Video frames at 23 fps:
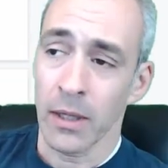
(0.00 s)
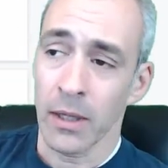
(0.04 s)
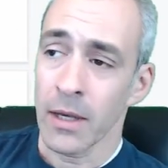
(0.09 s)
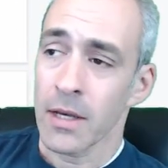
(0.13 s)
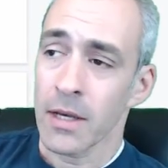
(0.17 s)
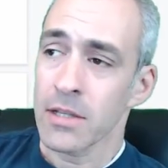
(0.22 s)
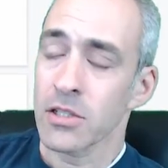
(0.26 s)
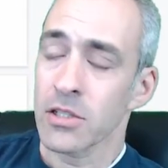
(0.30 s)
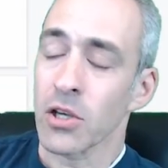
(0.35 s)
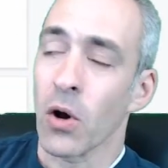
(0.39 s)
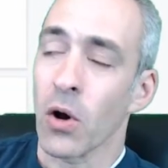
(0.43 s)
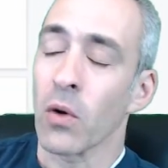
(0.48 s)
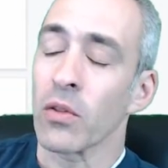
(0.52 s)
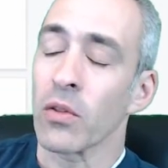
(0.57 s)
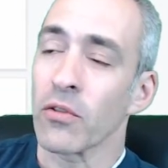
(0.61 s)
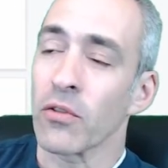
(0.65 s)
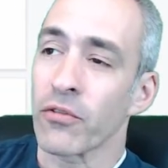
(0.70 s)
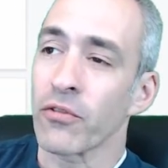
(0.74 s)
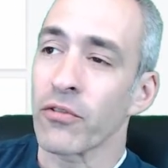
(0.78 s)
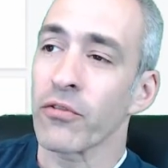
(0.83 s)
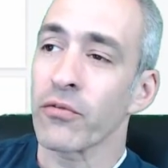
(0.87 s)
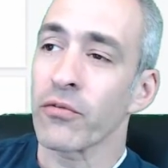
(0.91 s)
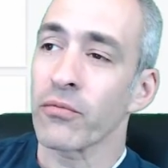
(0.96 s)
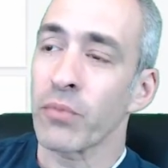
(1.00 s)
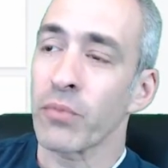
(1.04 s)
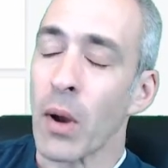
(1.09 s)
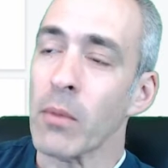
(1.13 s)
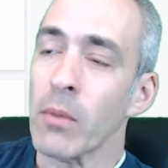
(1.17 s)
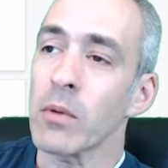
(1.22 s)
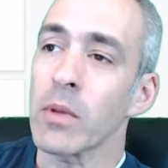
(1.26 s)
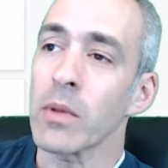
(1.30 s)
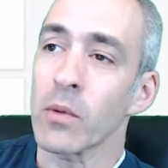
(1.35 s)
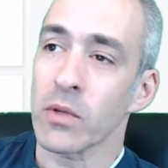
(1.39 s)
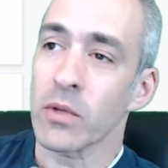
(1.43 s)
So
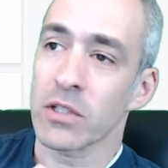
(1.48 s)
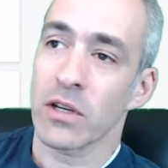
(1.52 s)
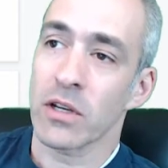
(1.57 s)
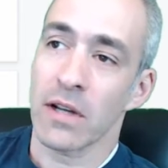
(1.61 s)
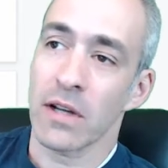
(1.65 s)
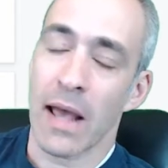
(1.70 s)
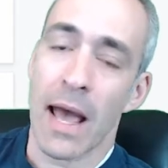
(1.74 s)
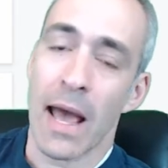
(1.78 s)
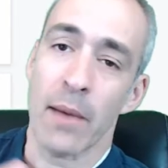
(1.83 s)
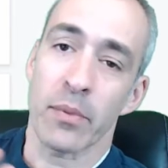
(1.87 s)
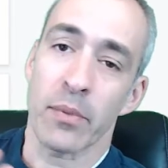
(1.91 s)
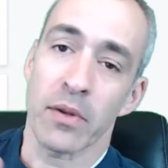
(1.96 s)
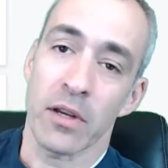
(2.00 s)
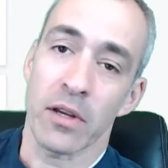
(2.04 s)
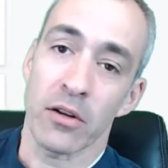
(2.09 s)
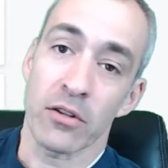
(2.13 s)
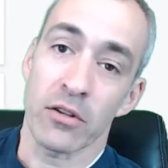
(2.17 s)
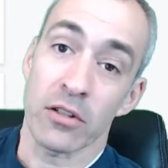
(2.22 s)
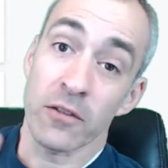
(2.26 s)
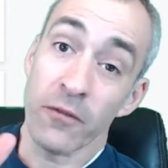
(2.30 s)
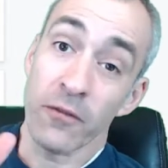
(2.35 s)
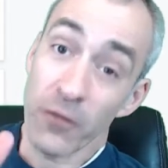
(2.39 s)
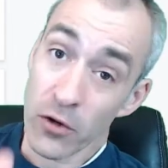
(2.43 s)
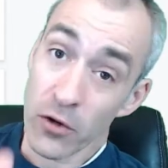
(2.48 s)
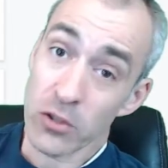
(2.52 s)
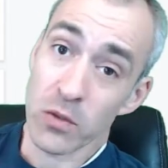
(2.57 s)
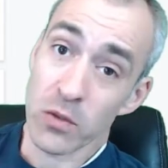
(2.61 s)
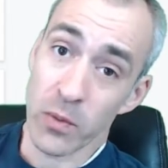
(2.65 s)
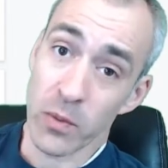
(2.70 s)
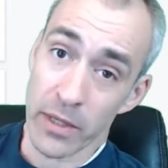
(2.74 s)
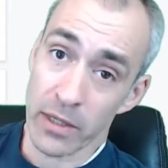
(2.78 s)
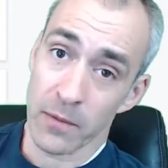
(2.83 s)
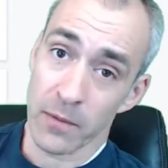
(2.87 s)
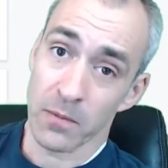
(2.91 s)
probably what's going to happen here this first
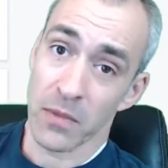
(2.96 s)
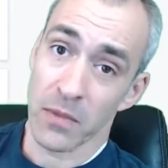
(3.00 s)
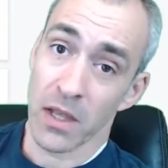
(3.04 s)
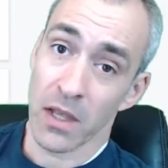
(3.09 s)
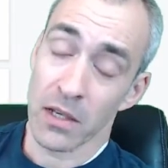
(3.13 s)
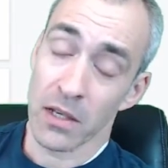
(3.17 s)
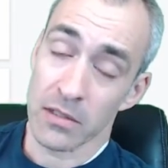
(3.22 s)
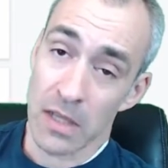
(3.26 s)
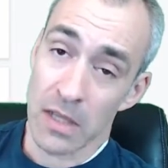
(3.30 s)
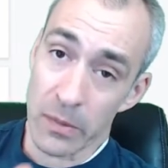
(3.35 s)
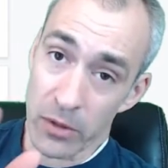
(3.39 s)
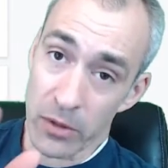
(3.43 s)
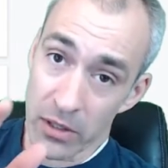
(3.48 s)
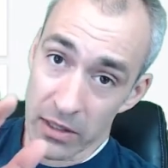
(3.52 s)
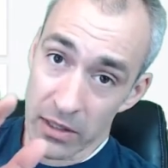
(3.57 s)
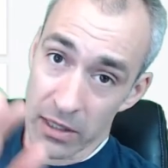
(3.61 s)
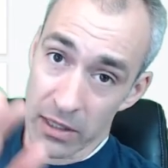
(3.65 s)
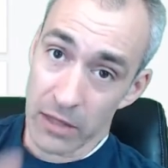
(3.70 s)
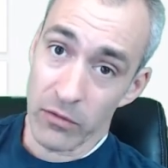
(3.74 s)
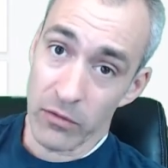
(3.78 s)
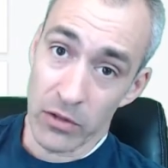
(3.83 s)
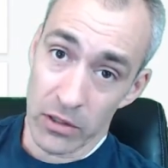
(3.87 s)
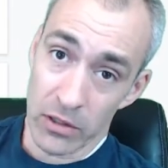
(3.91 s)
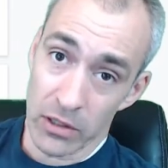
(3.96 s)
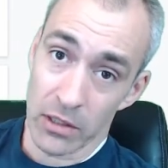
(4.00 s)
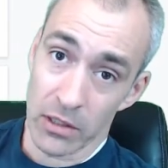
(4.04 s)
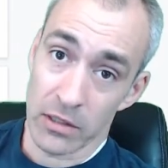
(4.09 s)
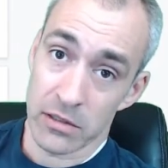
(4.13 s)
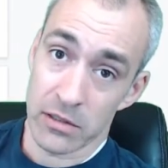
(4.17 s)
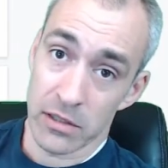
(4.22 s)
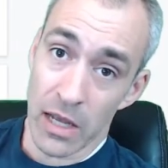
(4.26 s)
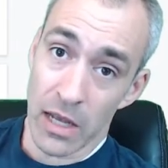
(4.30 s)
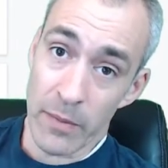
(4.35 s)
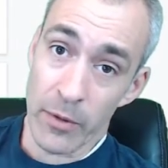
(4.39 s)
week is I'm going to give you a little
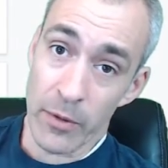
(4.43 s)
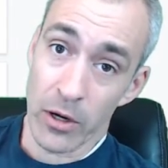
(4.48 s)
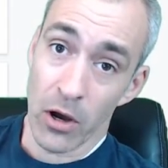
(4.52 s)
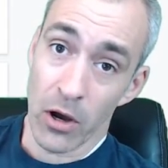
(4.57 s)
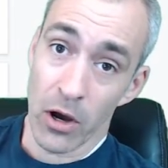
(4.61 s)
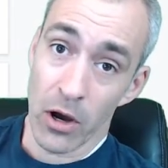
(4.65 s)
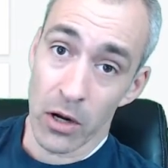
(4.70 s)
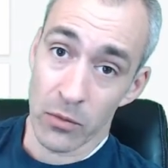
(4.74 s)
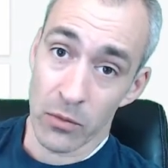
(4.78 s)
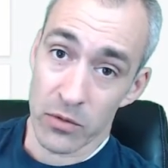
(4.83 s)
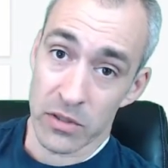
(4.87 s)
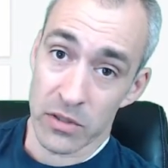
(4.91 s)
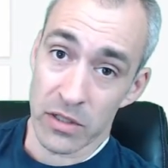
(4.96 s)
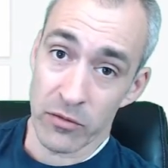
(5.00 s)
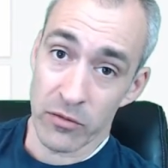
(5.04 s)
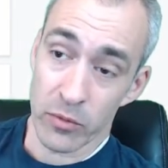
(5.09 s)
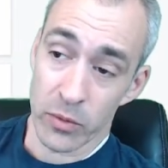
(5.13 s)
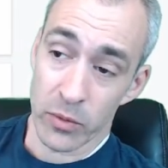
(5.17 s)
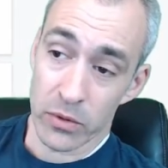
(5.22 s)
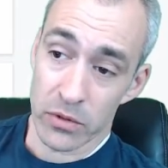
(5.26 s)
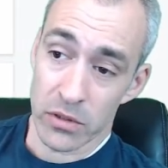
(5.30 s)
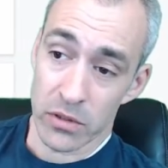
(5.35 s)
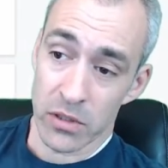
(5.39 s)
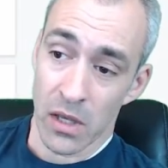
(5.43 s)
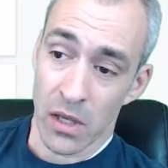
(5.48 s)
assignment on receivables